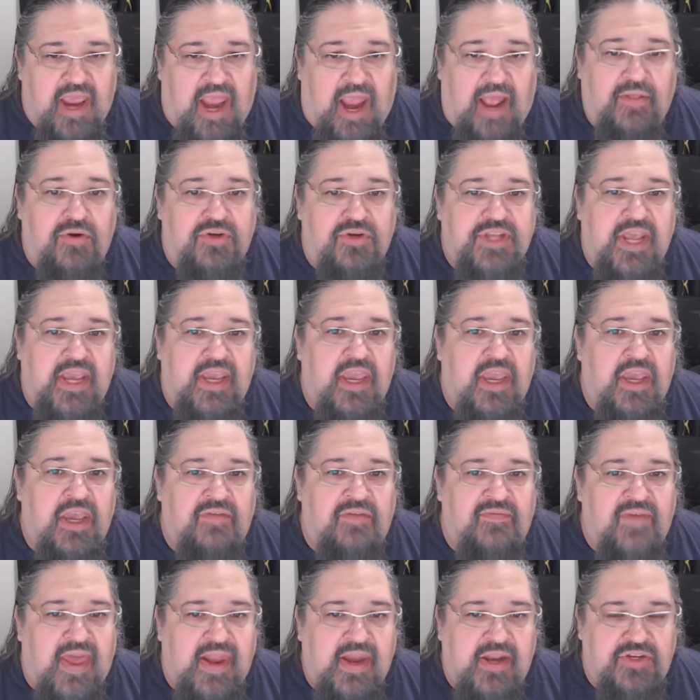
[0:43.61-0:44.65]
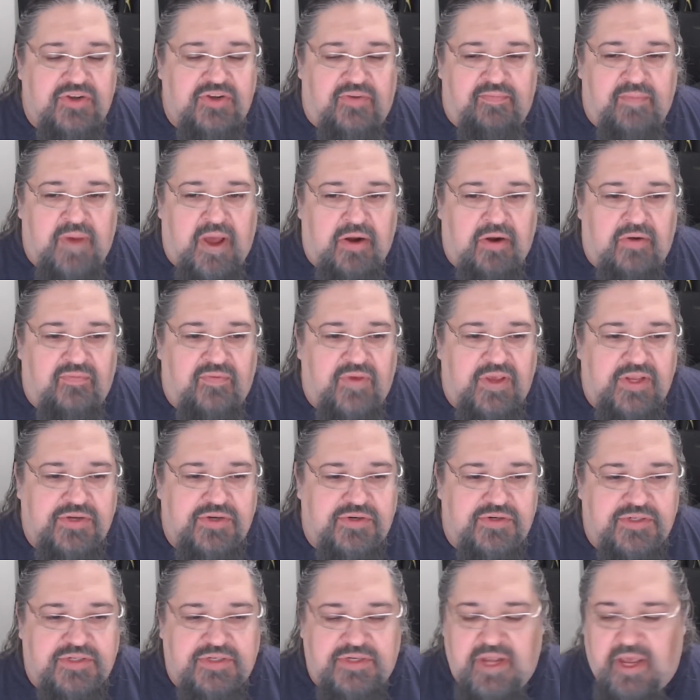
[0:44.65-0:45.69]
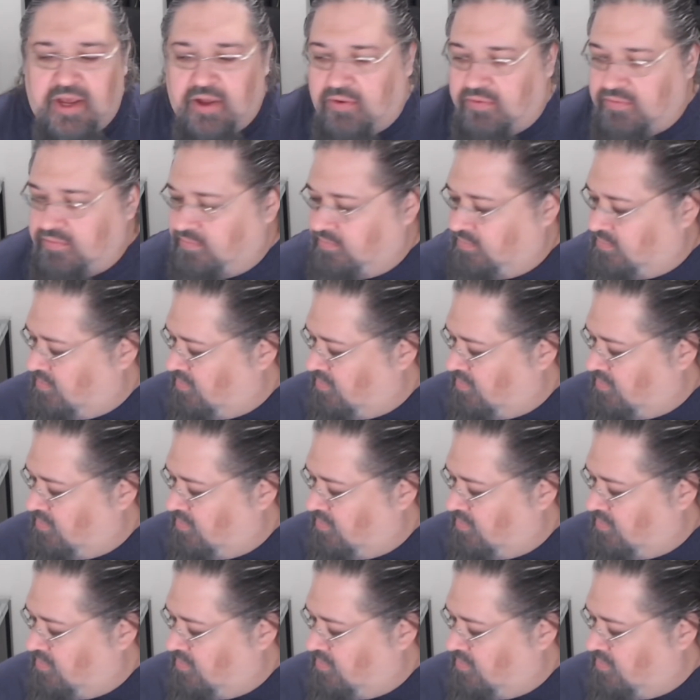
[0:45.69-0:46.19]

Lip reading: and they're taking advantage of modern features. Now,